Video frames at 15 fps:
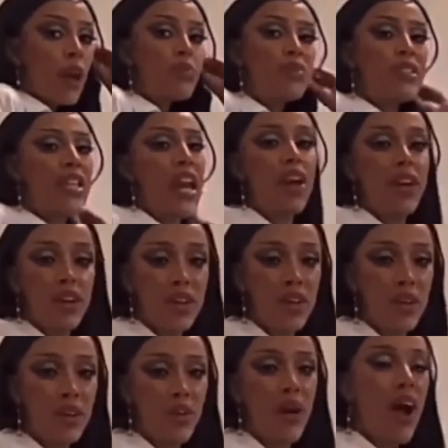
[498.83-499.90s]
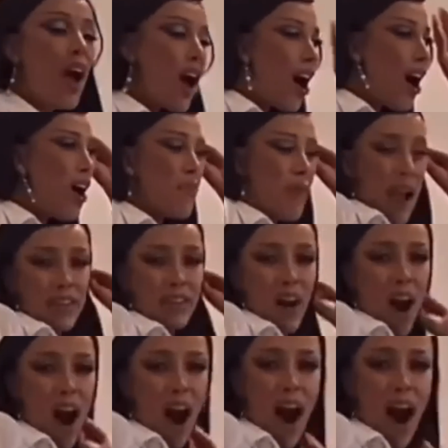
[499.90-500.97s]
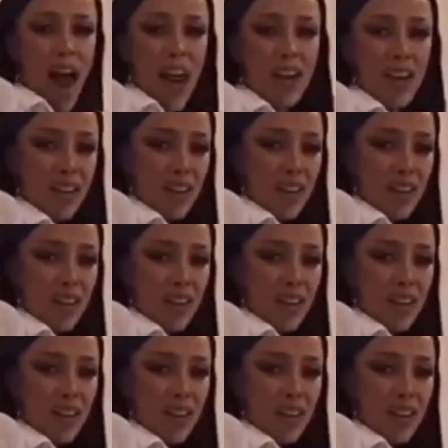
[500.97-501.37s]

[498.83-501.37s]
Dare you? Oh my god!